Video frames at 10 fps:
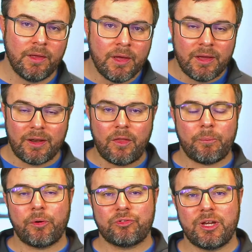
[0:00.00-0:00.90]
Another
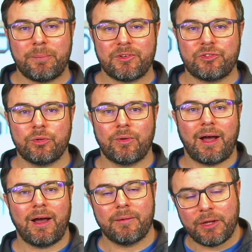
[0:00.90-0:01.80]
pro tip is to
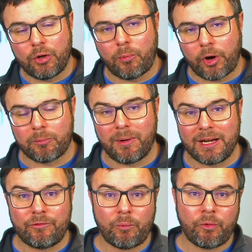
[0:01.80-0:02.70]
earmark money
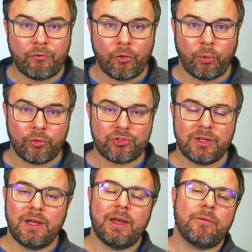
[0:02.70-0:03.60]
for referrals.
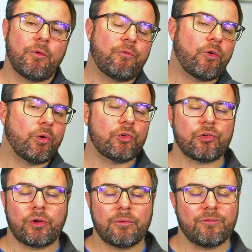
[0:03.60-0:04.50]
Referrals
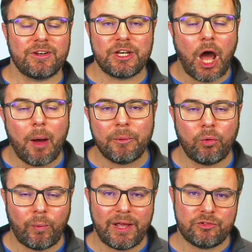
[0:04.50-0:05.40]
are a phenomenal
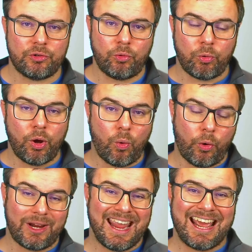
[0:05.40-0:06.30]
way to grow
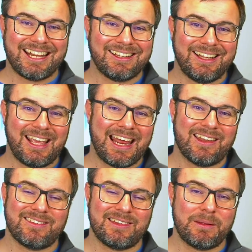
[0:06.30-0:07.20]
organically, and
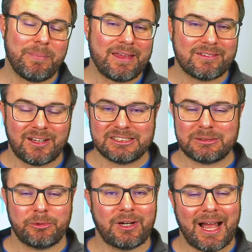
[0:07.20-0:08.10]
it's the best
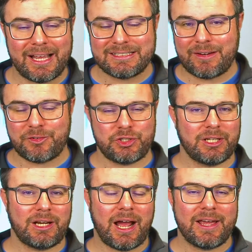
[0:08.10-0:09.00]
customer, highest average
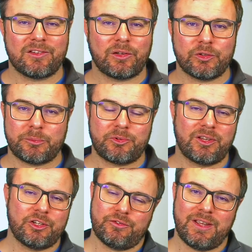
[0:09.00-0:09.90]
ticket, highest closing
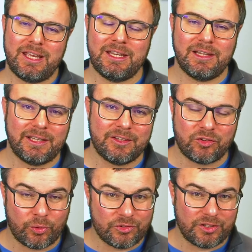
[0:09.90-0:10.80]
percentage of any lead
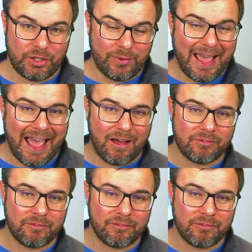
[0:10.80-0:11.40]
source that you have.